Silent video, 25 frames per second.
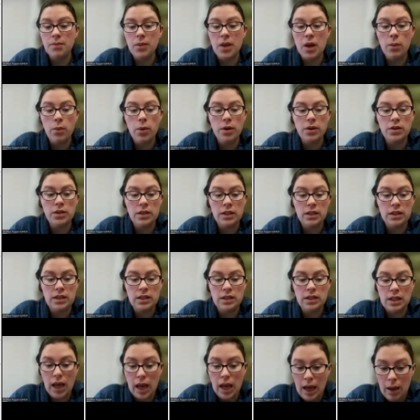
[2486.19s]
It works the
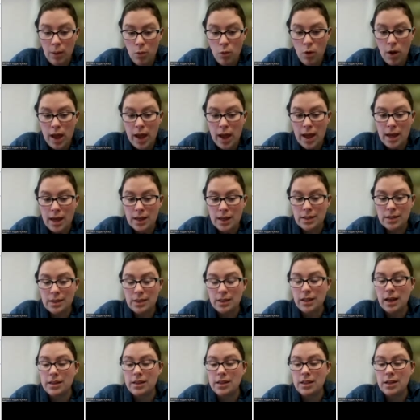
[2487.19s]
same way as
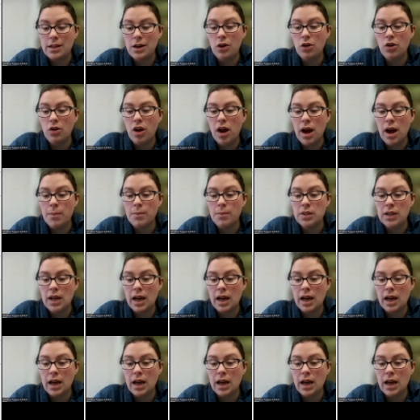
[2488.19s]
selecting our crops.